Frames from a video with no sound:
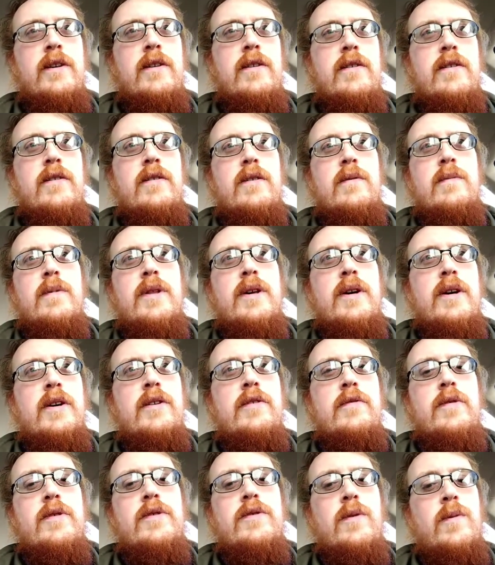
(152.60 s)
you're dealing with
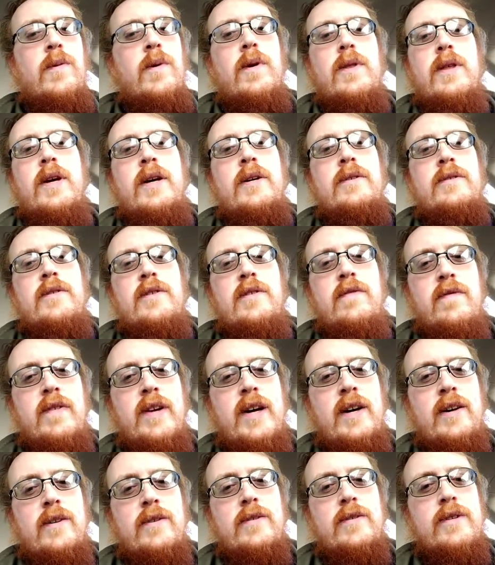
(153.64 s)
hundreds or thousands of
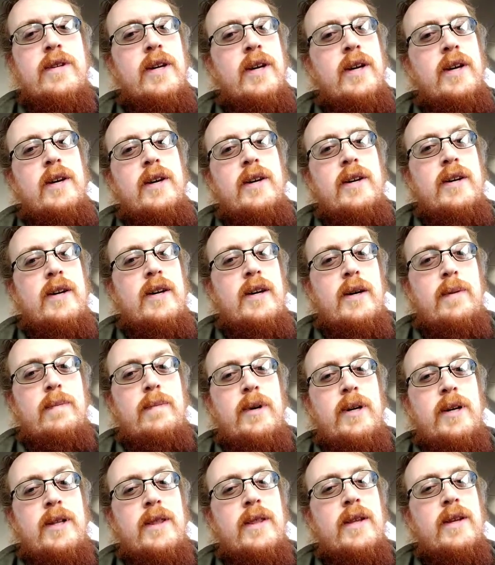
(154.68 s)
dollars a
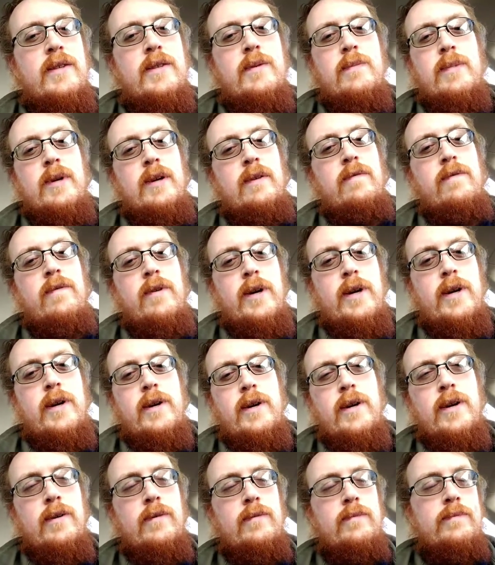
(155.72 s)
month. That's a big freaking
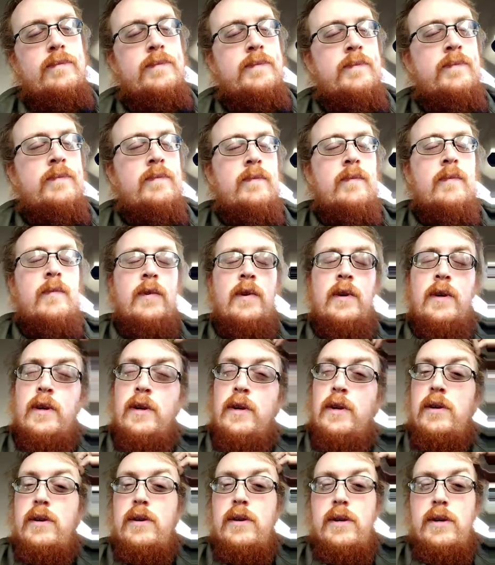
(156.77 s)
deal.
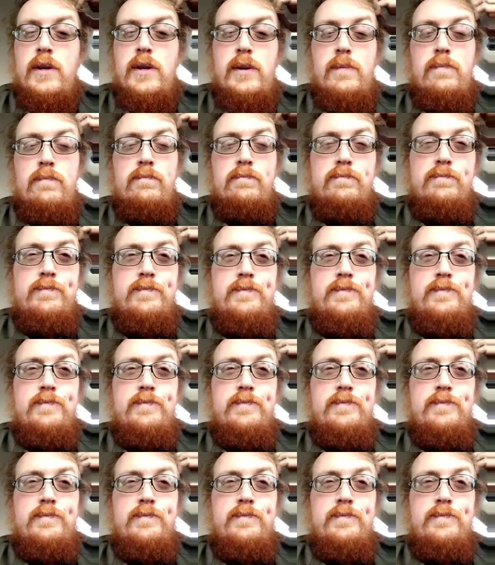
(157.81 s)
Um,